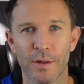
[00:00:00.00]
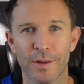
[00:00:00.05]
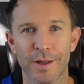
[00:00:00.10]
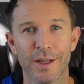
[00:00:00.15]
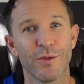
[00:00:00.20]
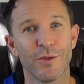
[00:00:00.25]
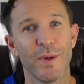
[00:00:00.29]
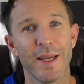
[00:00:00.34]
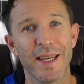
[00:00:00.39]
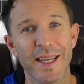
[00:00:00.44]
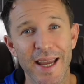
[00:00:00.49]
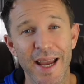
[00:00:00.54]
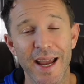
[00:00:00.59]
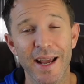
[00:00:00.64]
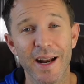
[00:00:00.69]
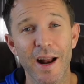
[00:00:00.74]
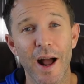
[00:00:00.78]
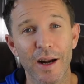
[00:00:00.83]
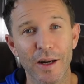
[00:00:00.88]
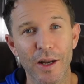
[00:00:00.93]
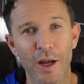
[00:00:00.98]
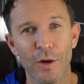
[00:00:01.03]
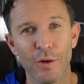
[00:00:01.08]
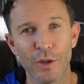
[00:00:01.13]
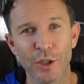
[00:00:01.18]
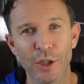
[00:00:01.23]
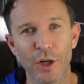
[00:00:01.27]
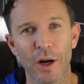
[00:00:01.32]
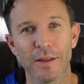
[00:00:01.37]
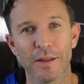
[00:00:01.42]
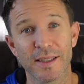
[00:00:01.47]
Because we cannot
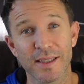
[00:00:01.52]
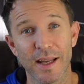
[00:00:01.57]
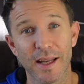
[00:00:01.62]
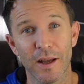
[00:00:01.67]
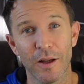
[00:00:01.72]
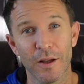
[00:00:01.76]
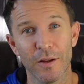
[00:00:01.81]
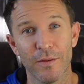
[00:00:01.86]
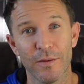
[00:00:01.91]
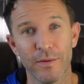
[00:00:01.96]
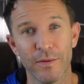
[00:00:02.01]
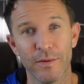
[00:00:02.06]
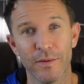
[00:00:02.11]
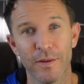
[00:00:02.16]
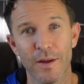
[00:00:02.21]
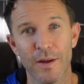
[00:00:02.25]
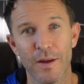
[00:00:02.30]
coach ourselves.